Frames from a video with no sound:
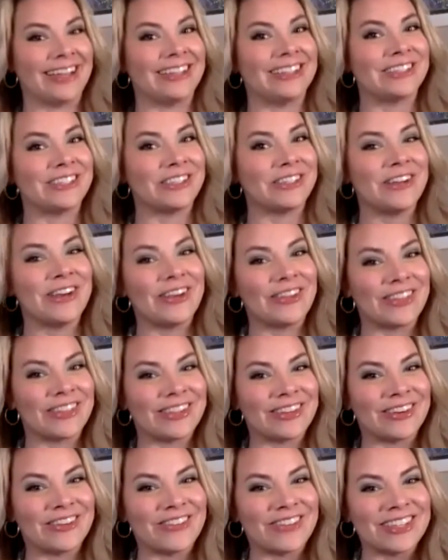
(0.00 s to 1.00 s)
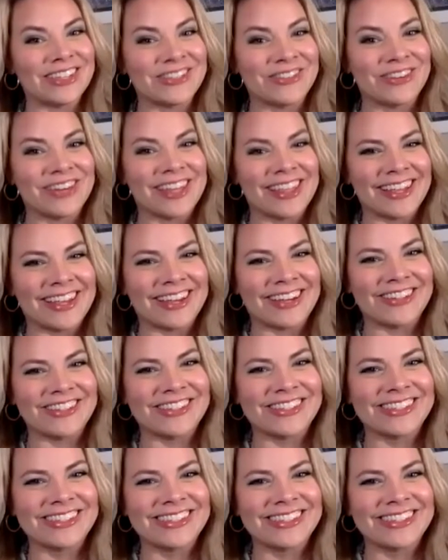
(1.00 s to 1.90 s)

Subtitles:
Did you know that there was one of those?